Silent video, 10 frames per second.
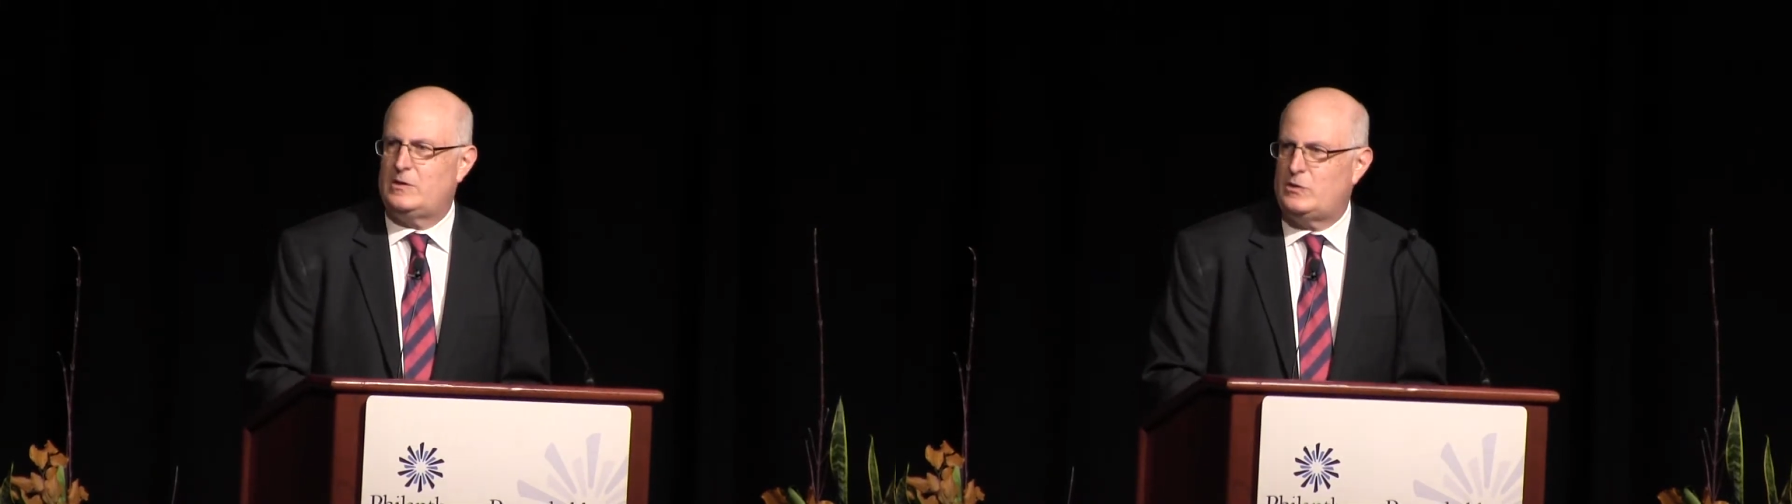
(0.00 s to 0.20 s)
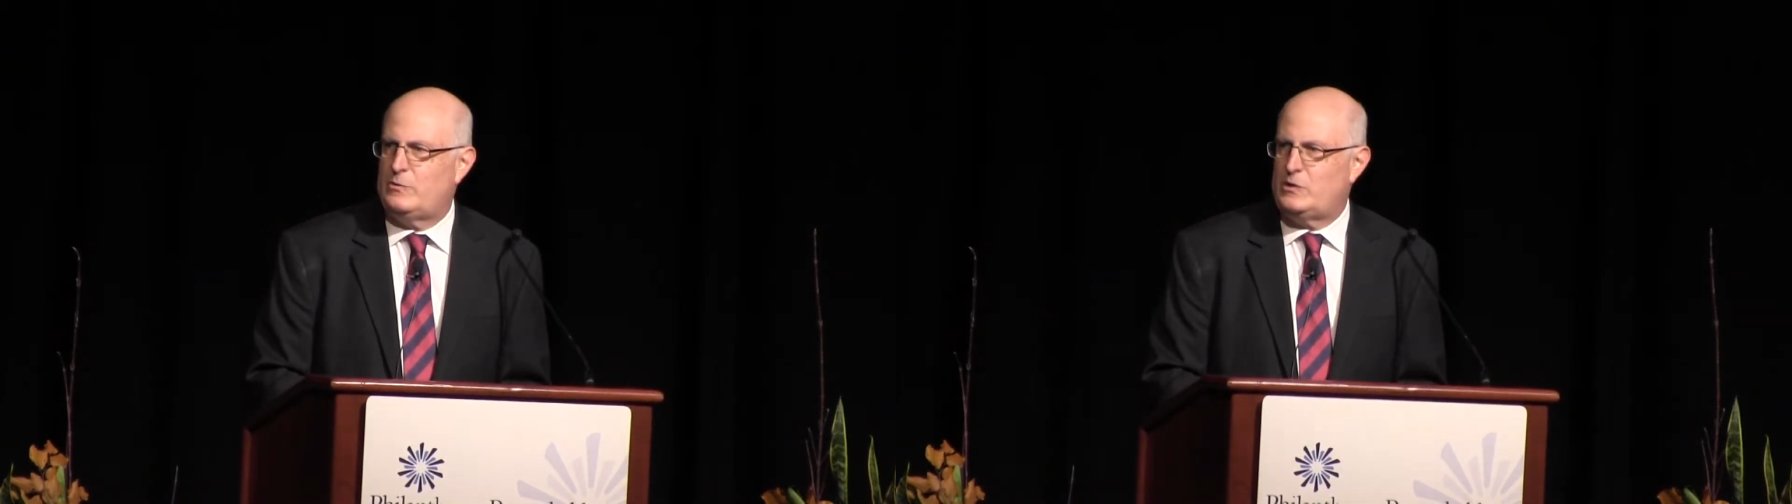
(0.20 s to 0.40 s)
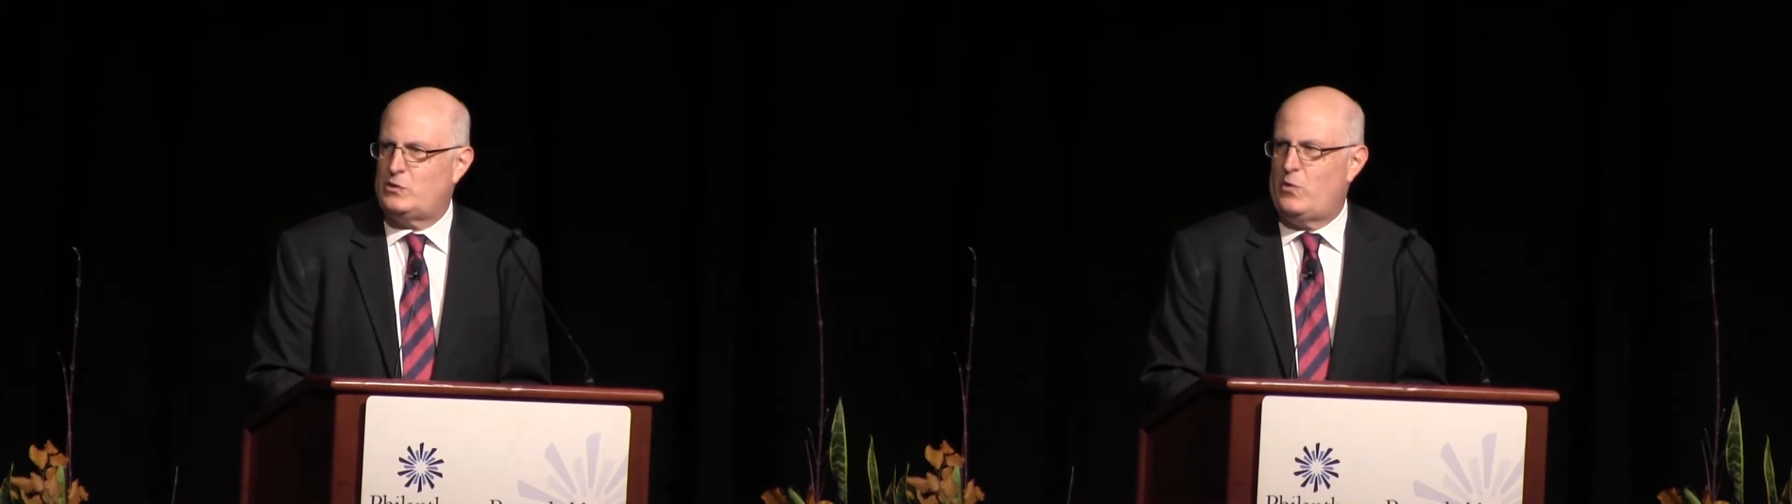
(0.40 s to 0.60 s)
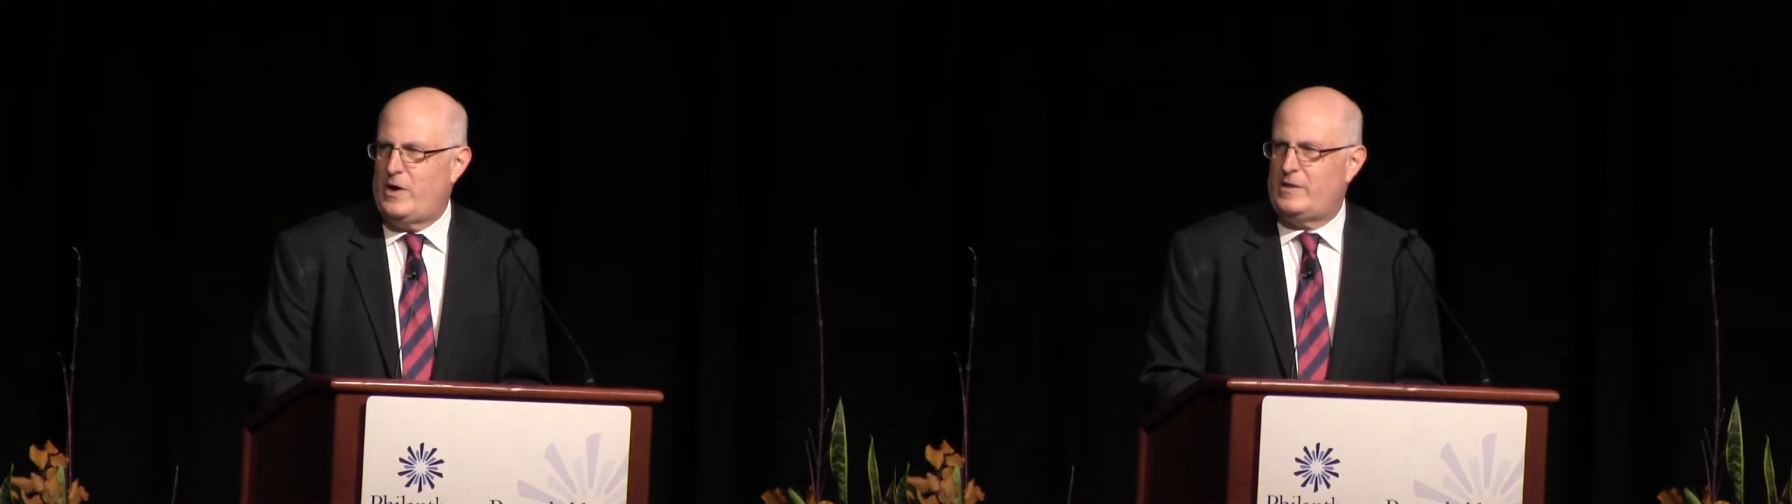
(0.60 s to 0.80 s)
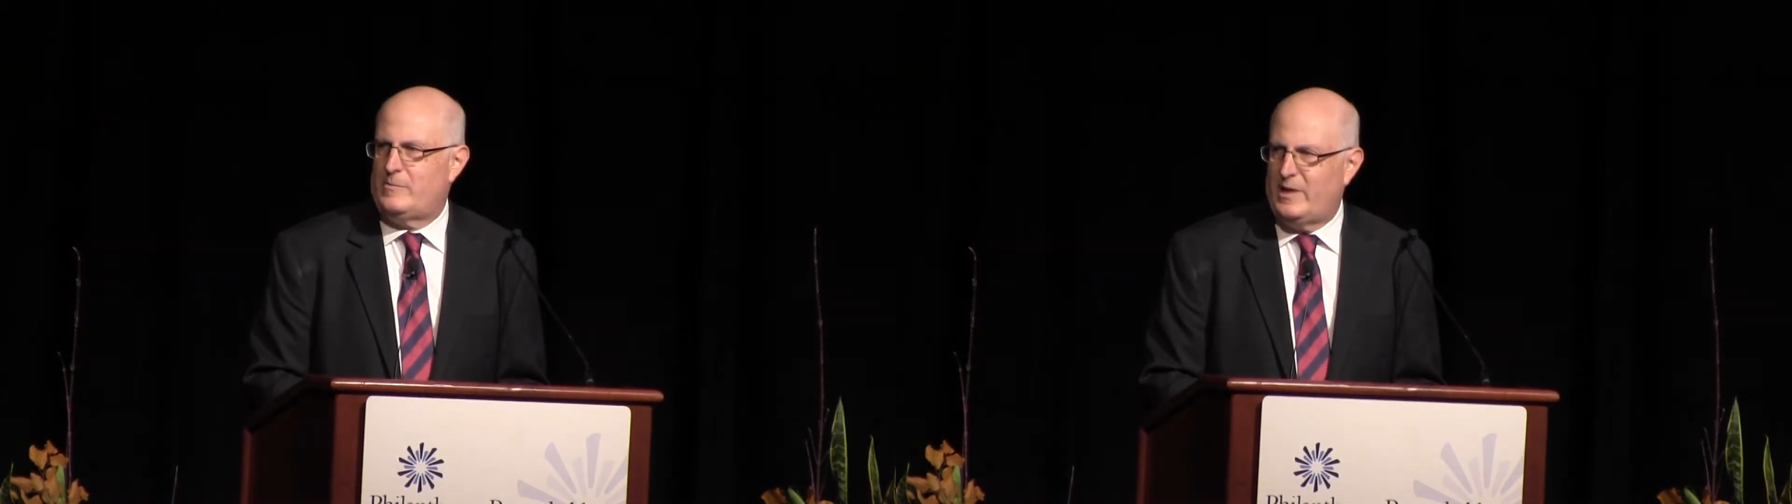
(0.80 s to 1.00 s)
to
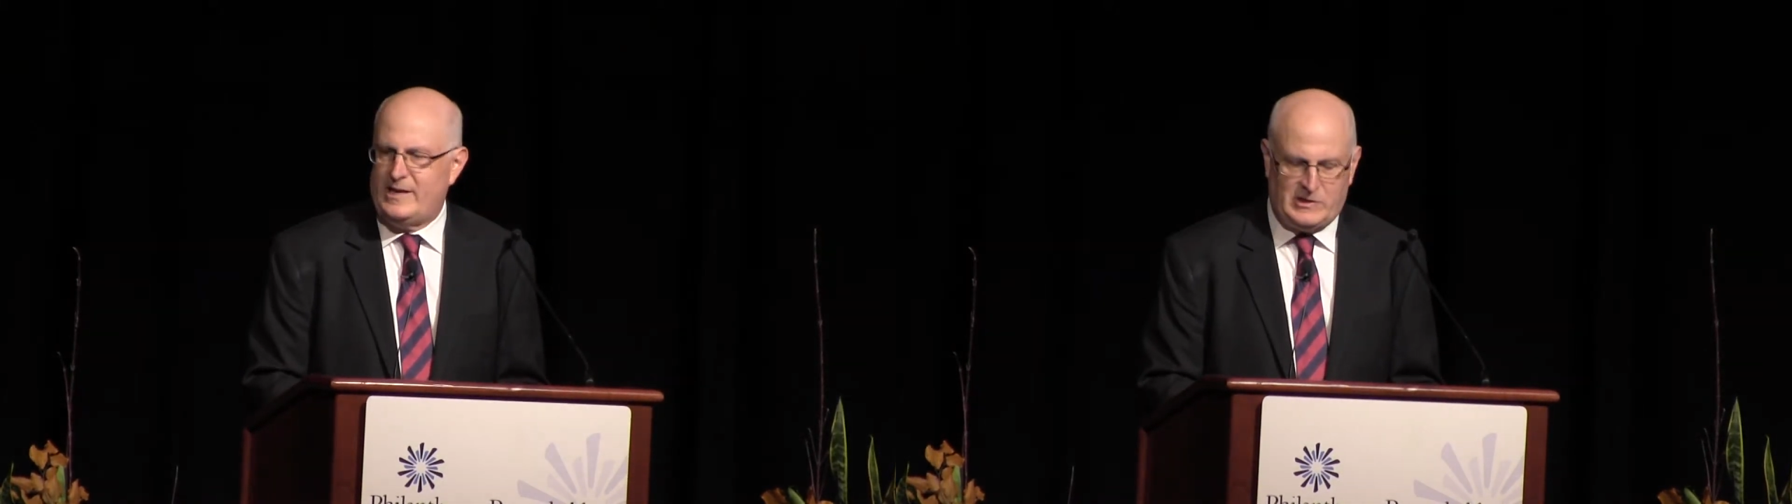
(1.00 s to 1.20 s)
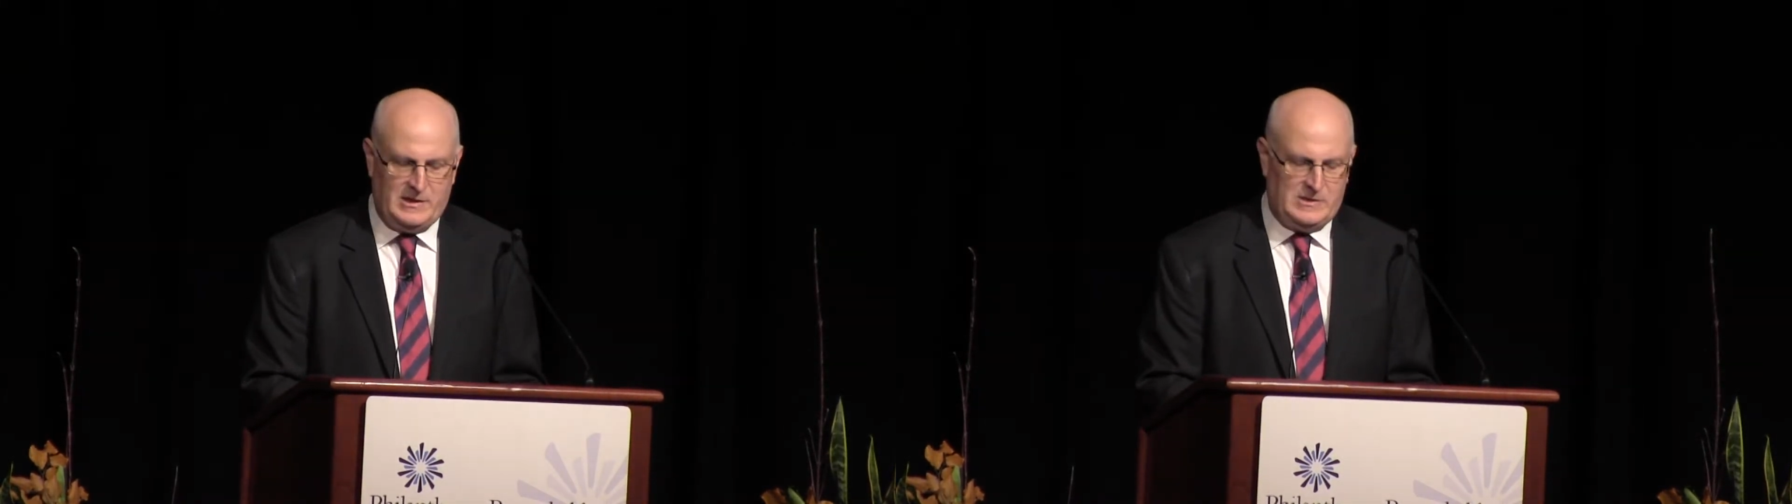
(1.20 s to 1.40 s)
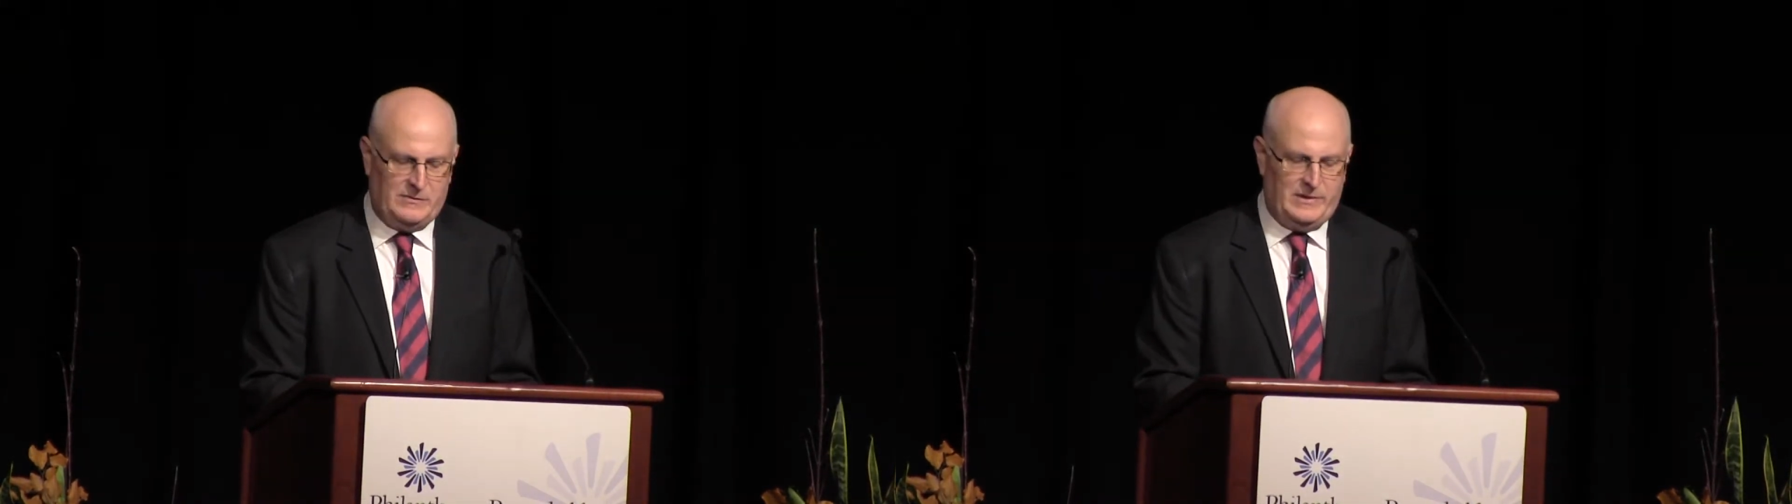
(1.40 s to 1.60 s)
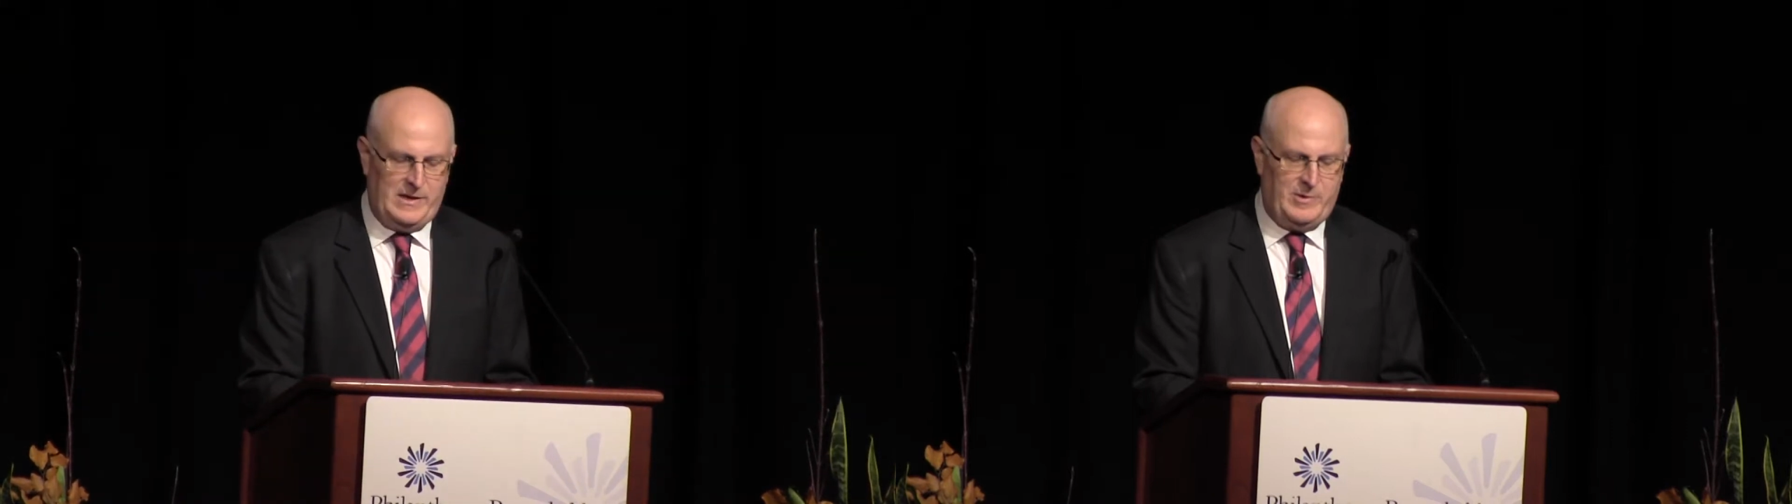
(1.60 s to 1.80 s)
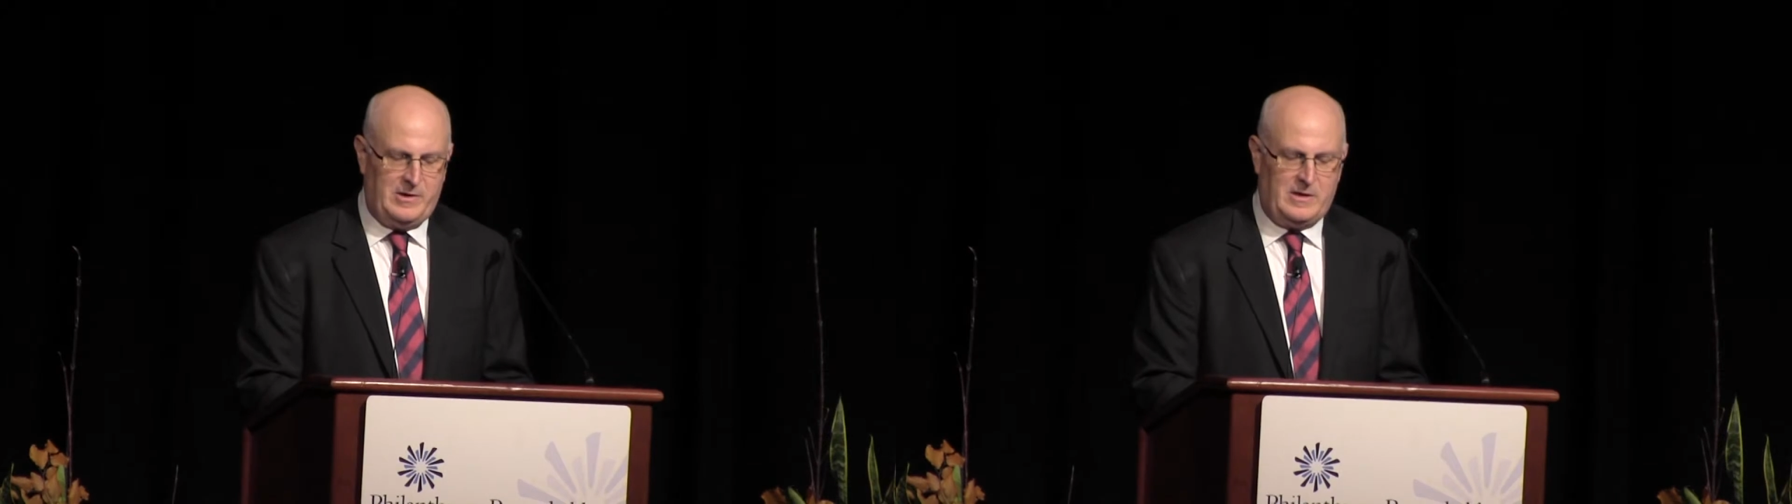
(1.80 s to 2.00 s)
enjoy the blessings of
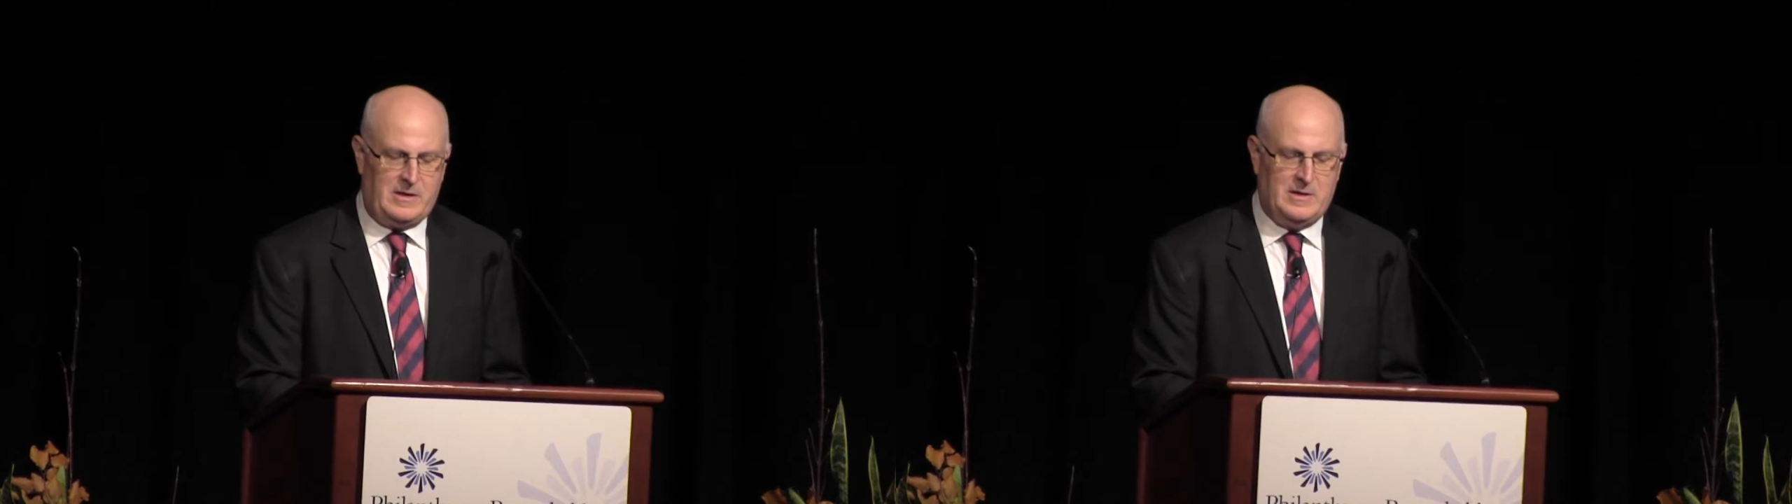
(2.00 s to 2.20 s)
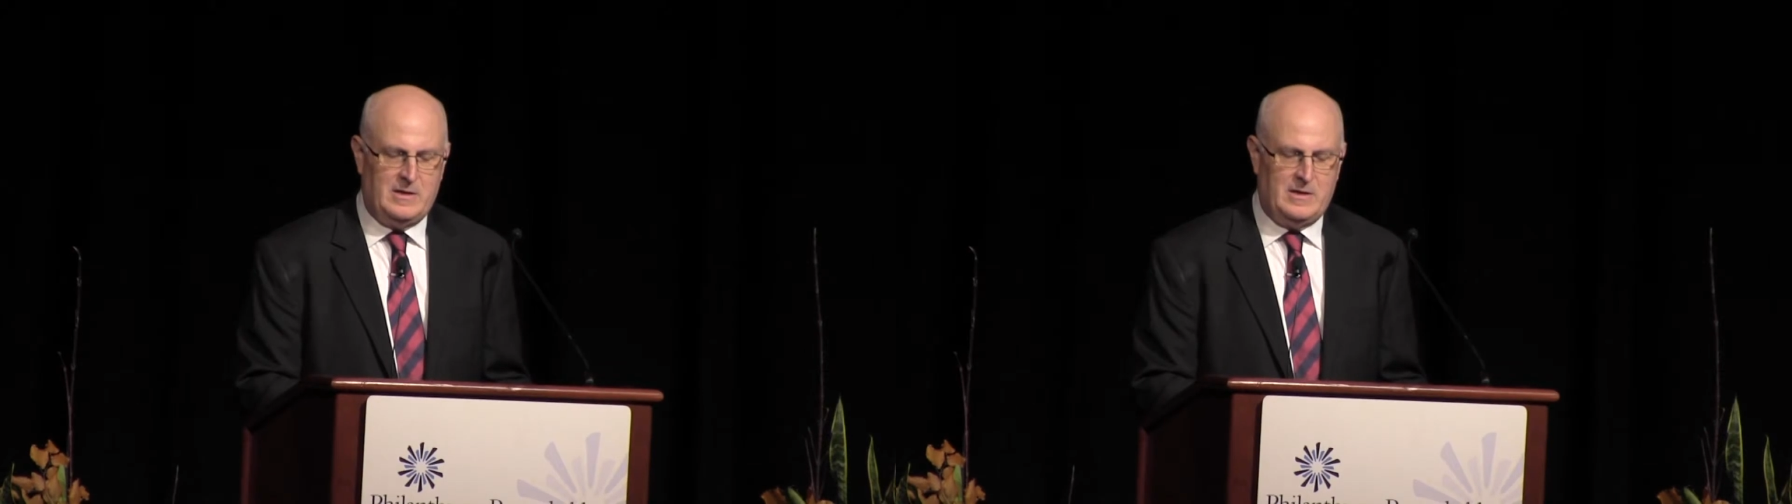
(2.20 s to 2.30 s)
liberty.